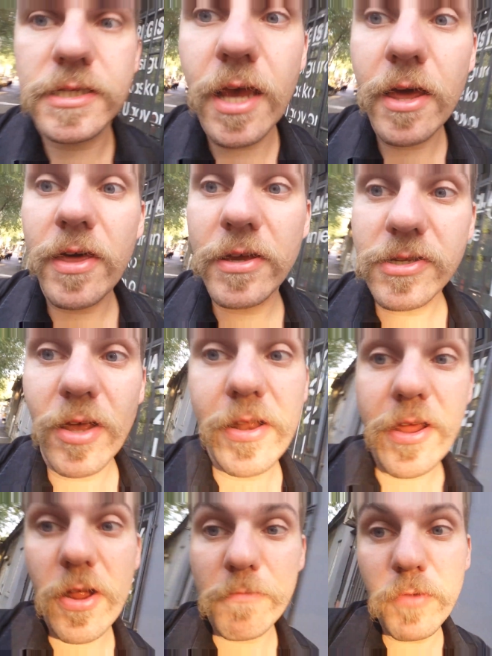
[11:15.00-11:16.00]
Thanks a
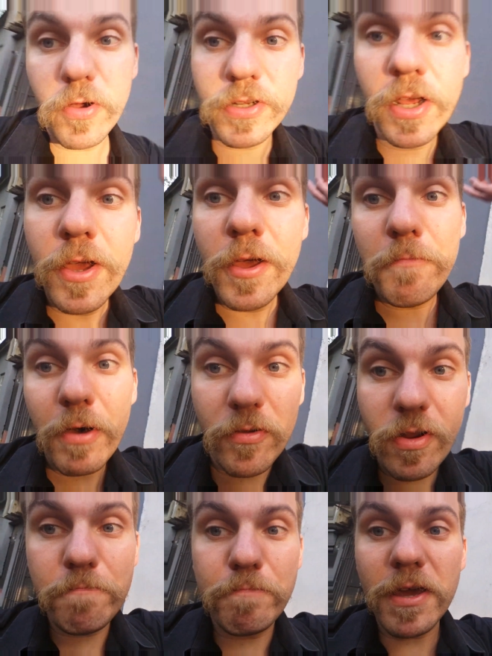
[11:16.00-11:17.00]
lot, Eric Moot,
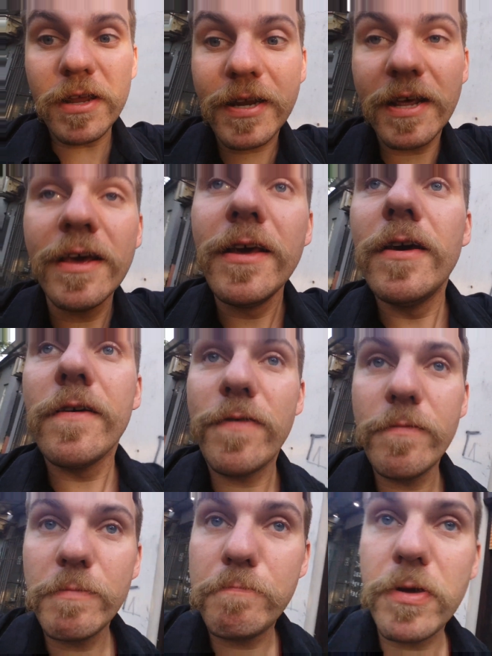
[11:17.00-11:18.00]
Belgrade Beat,
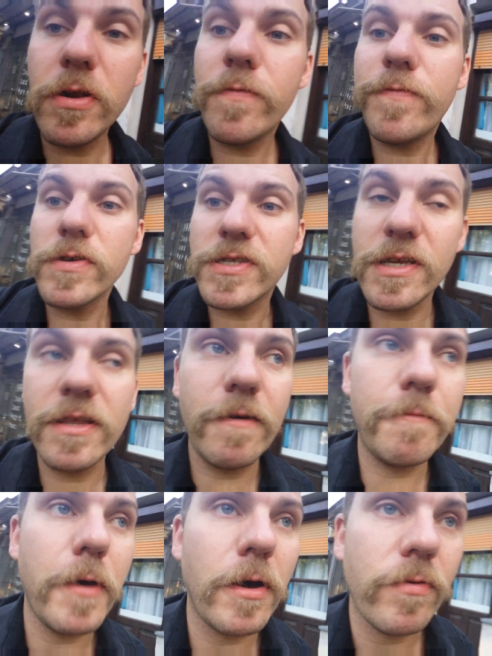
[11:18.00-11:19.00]
from the beautiful city
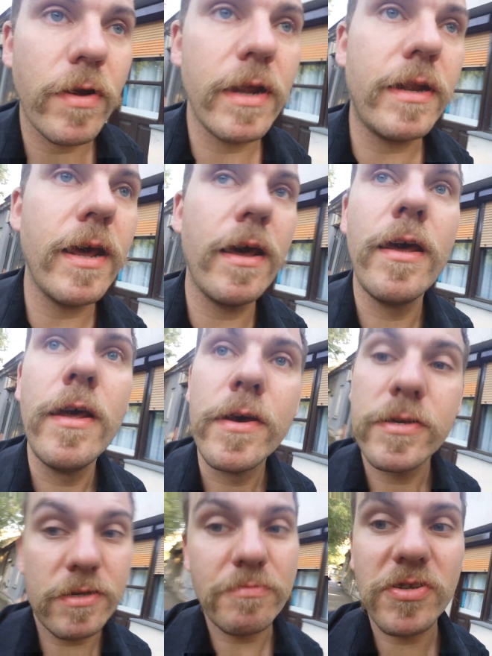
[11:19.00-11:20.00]
of Belgrade.
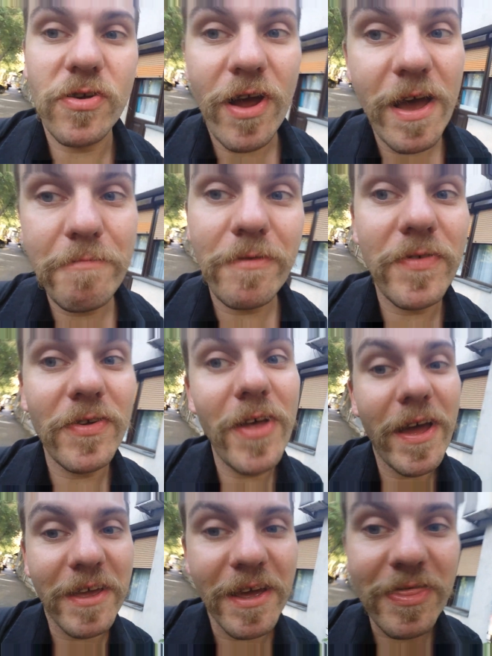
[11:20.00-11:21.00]
Subscribe if you
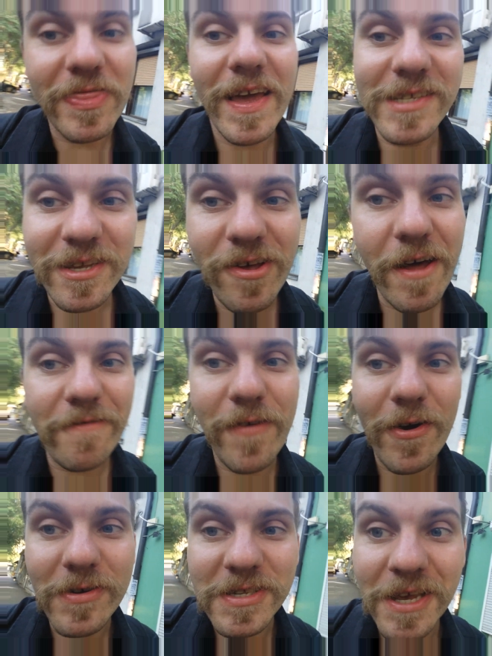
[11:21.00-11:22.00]
like it. Thanks a lot,
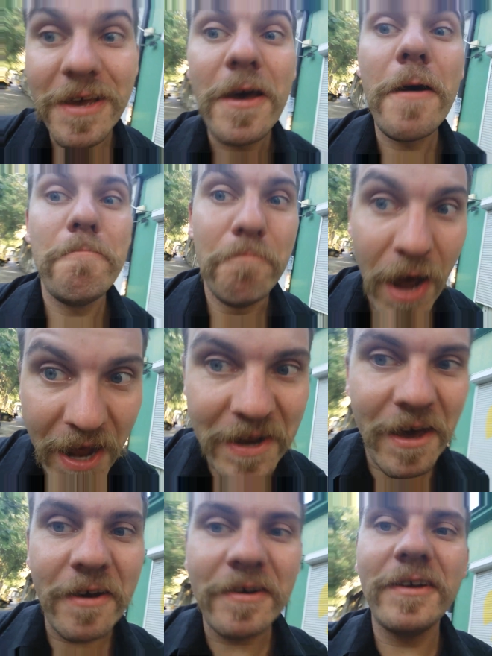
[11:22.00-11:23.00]
folks. Bye
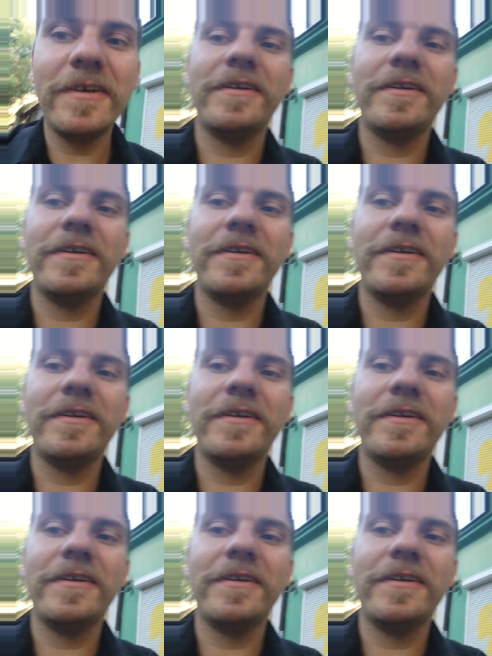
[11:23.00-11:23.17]
now.